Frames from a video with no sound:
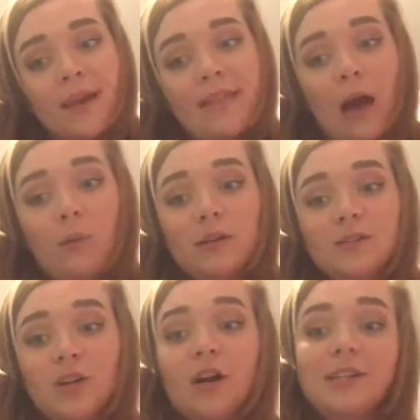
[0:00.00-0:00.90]
that
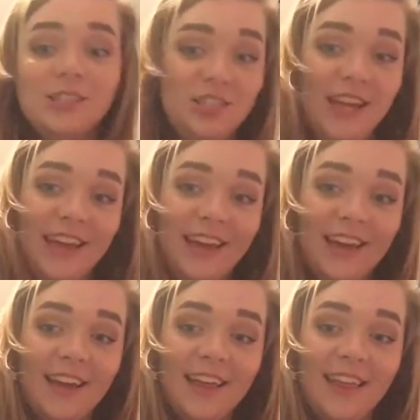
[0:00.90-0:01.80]
was auditioning
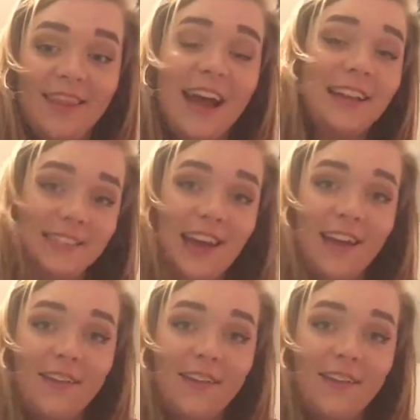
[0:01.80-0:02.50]
that day.